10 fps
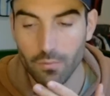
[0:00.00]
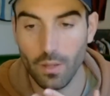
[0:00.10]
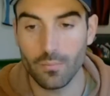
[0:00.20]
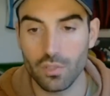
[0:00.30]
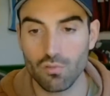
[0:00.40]

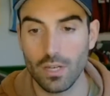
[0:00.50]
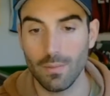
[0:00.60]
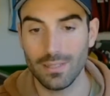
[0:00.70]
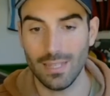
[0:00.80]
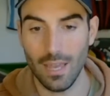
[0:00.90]
I'm just reading
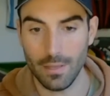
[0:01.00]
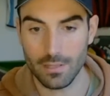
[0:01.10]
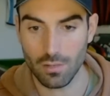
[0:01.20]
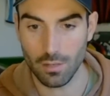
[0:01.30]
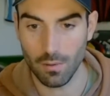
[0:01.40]
my DM
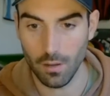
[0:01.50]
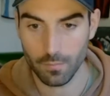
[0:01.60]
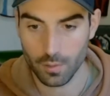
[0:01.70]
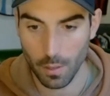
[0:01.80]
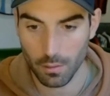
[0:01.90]
history.
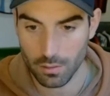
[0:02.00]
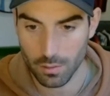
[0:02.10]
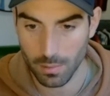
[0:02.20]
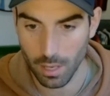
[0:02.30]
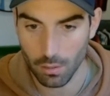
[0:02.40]
I've spoken to
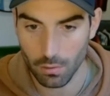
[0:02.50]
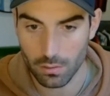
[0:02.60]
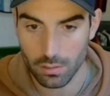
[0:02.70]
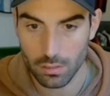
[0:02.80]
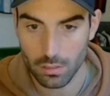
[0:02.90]
him
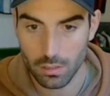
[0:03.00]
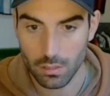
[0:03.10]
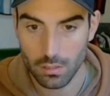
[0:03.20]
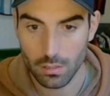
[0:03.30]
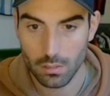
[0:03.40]
loads.
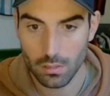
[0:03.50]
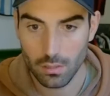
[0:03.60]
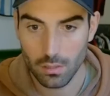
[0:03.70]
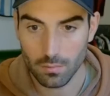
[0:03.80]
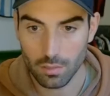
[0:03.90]

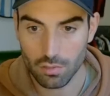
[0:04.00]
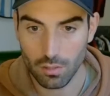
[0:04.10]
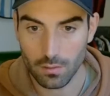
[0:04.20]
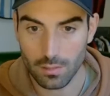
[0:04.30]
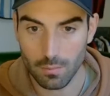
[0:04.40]
I'm just
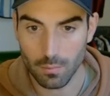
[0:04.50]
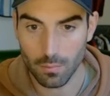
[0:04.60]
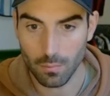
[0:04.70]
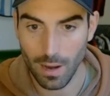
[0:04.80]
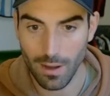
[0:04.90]
trying to see
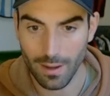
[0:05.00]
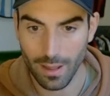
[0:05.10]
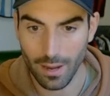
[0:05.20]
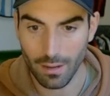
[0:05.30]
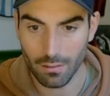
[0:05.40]
where and
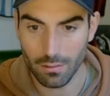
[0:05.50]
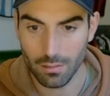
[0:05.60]
how.